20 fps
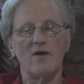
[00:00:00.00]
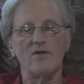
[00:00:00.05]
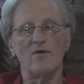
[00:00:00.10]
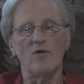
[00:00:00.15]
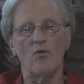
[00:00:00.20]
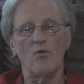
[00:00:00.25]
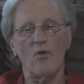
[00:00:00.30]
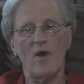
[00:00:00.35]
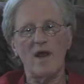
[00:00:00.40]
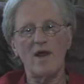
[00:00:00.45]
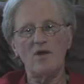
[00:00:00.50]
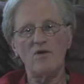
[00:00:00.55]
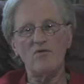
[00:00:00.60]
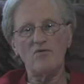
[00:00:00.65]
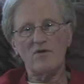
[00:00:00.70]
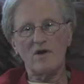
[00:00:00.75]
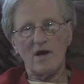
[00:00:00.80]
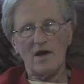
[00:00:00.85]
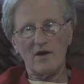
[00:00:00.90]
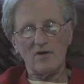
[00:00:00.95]
the way
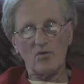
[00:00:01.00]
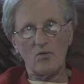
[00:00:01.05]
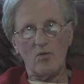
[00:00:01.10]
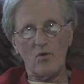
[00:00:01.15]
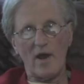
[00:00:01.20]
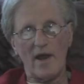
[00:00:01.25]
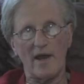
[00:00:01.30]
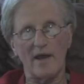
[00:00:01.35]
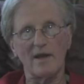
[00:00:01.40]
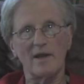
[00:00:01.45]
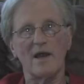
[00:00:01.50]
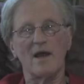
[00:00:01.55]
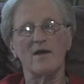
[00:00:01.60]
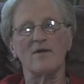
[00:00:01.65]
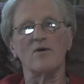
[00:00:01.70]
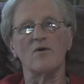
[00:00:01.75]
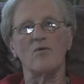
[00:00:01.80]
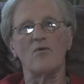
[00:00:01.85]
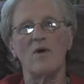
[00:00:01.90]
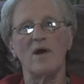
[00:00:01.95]
you cut weight
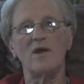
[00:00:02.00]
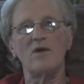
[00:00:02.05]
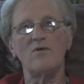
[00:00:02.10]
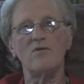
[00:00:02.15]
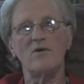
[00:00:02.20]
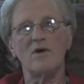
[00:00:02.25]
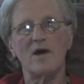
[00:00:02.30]
and the way you